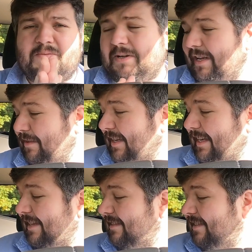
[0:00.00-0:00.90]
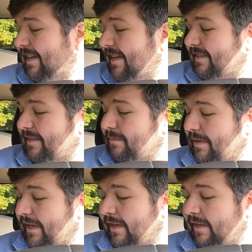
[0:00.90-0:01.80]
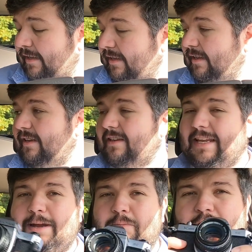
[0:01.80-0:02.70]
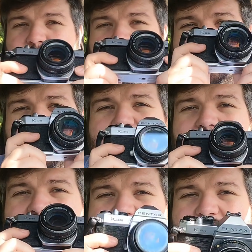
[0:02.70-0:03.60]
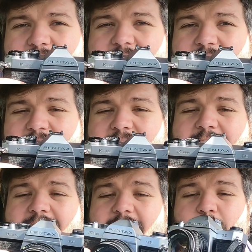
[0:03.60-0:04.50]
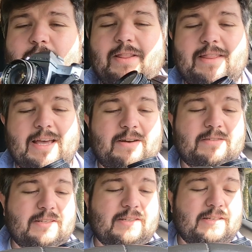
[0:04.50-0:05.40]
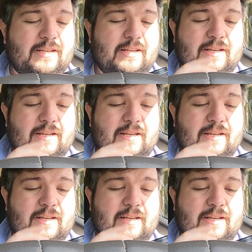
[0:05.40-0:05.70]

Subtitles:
But anyway guys, that's my camera haul for today. K1000.